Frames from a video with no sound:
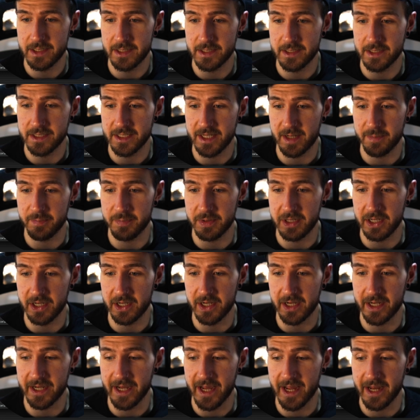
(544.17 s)
tapping
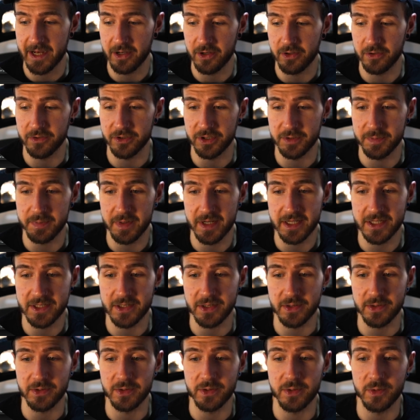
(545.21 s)
again on the
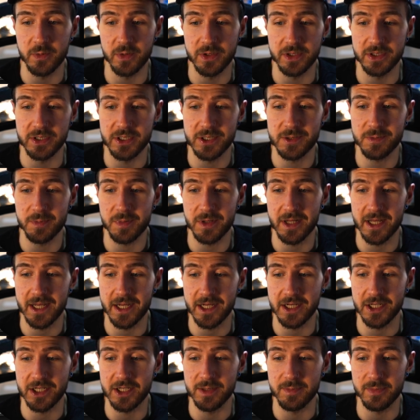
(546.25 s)
button will display
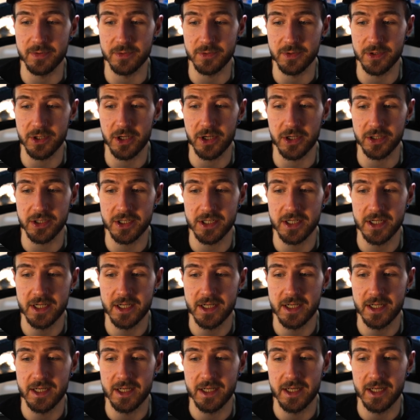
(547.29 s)
the blue dot
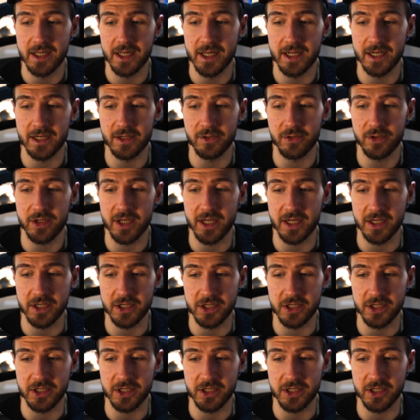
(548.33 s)
and locate the